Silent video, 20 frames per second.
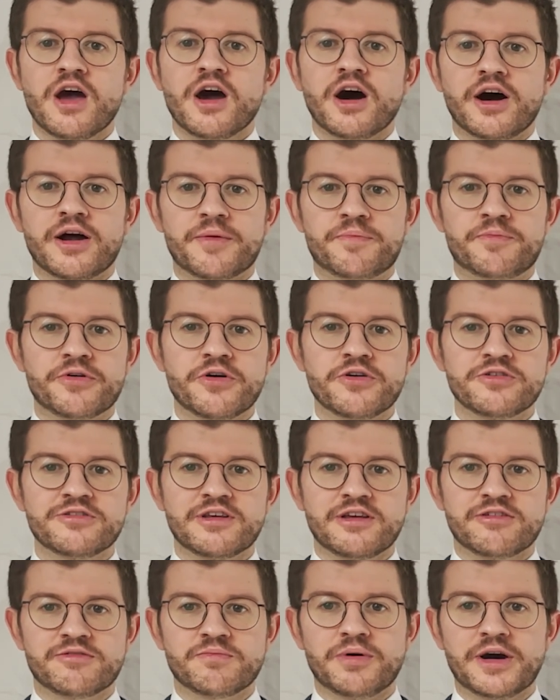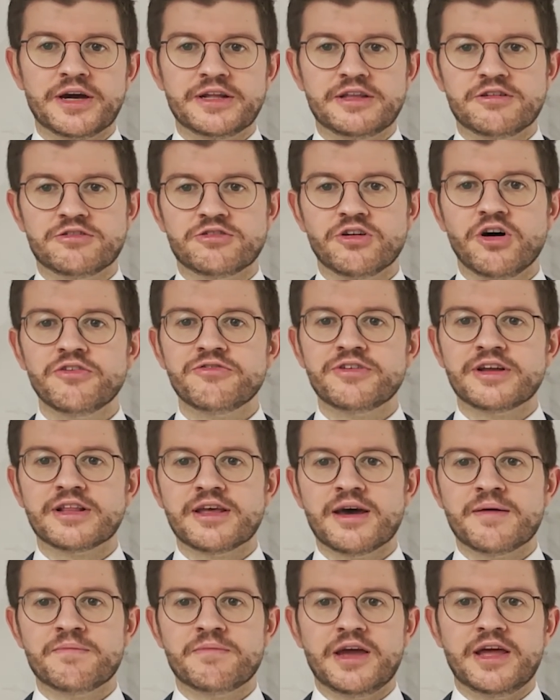are processed by dissolving
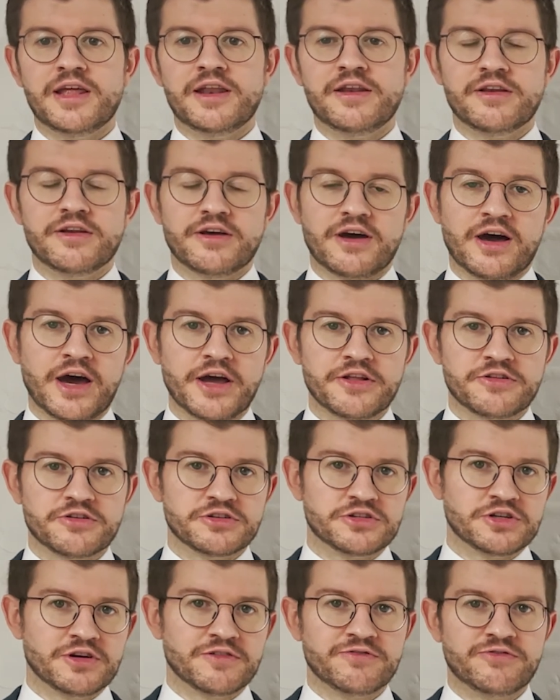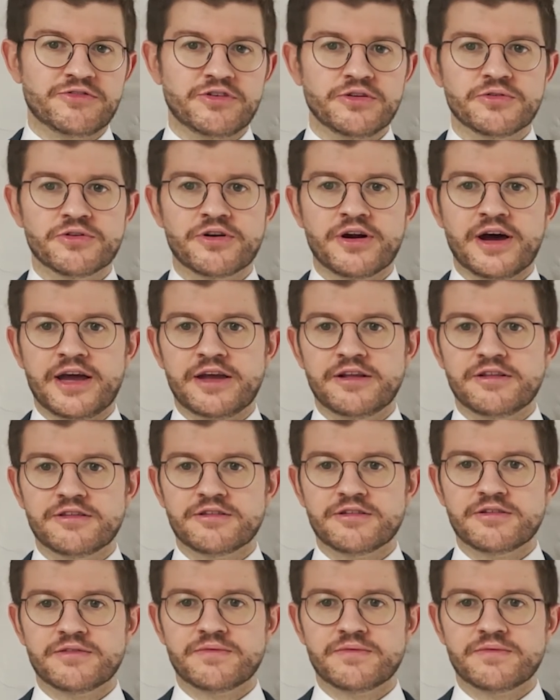them in hydrogen fluoride,